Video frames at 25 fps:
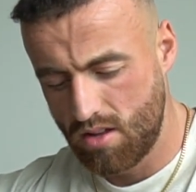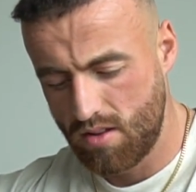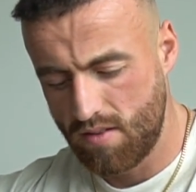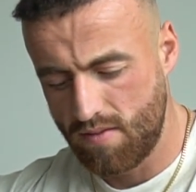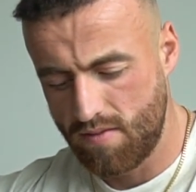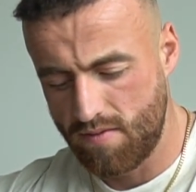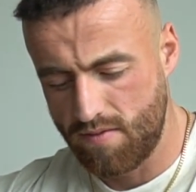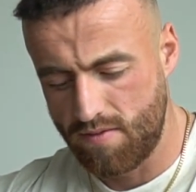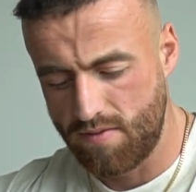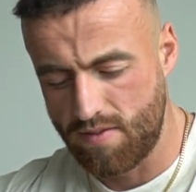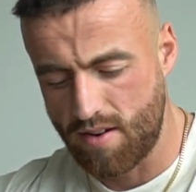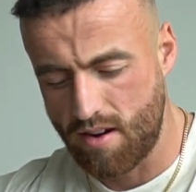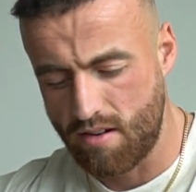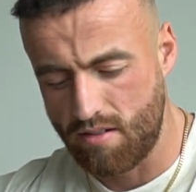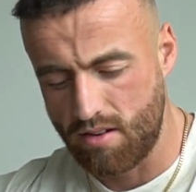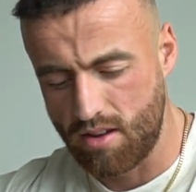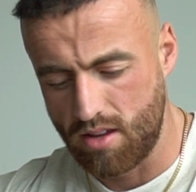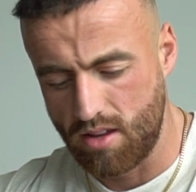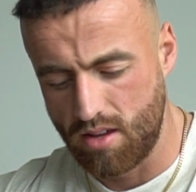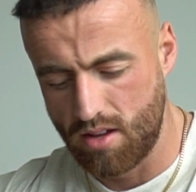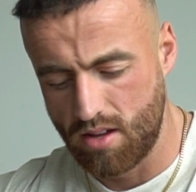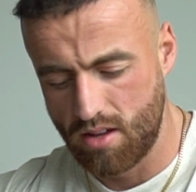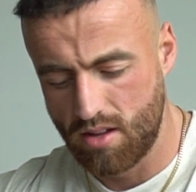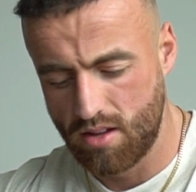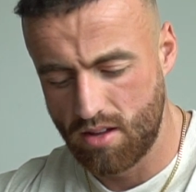
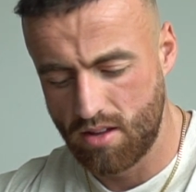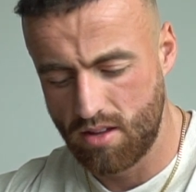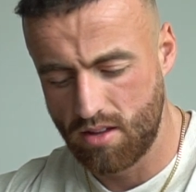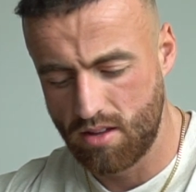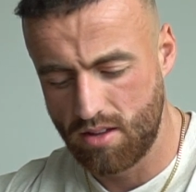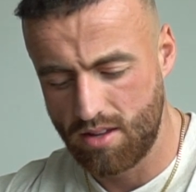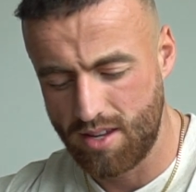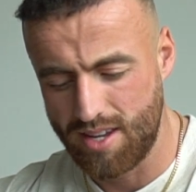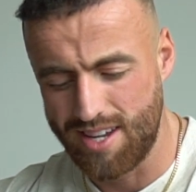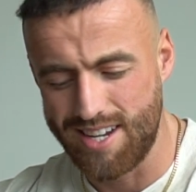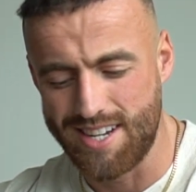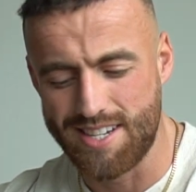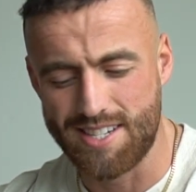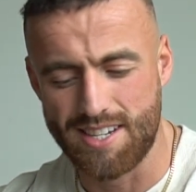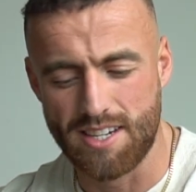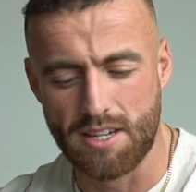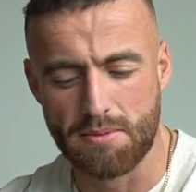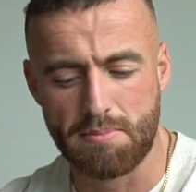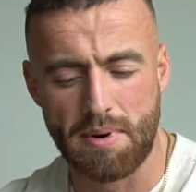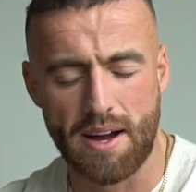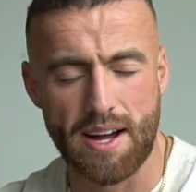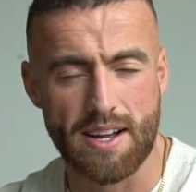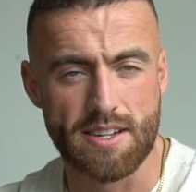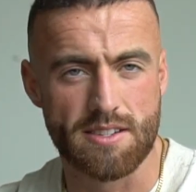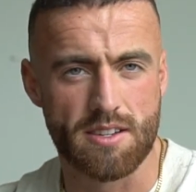very easy to
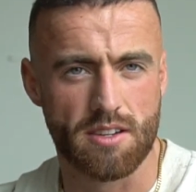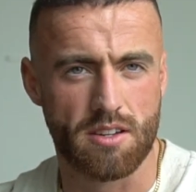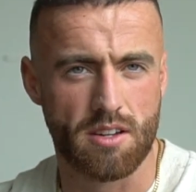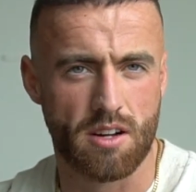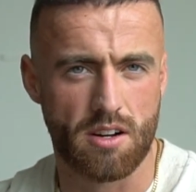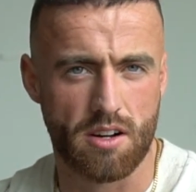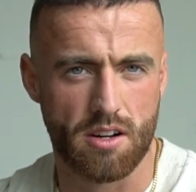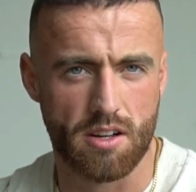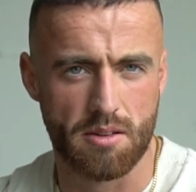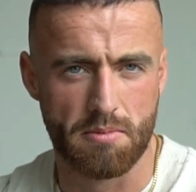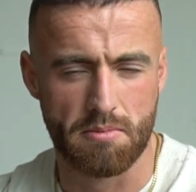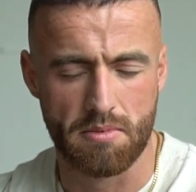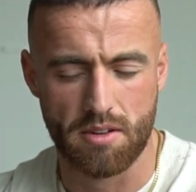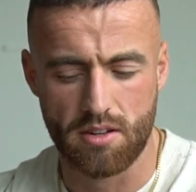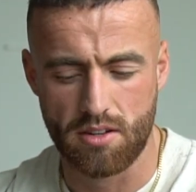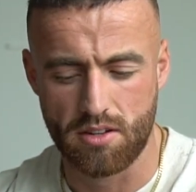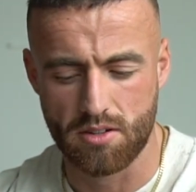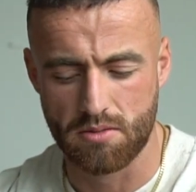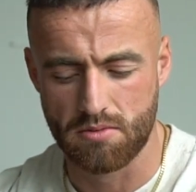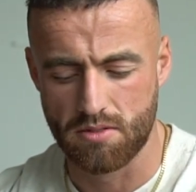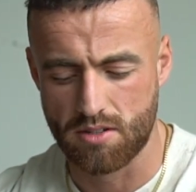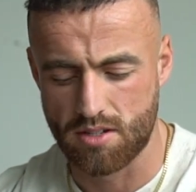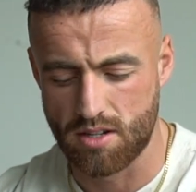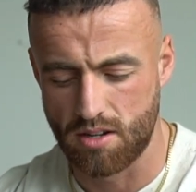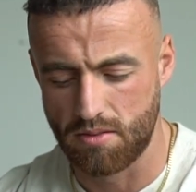pass the time
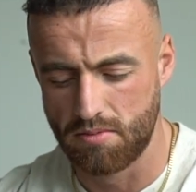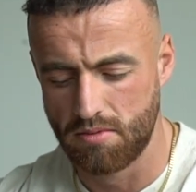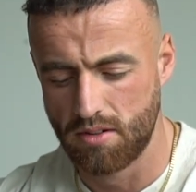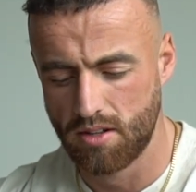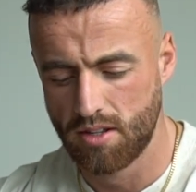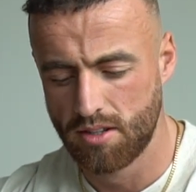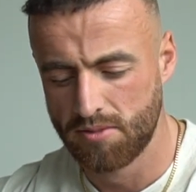doing so.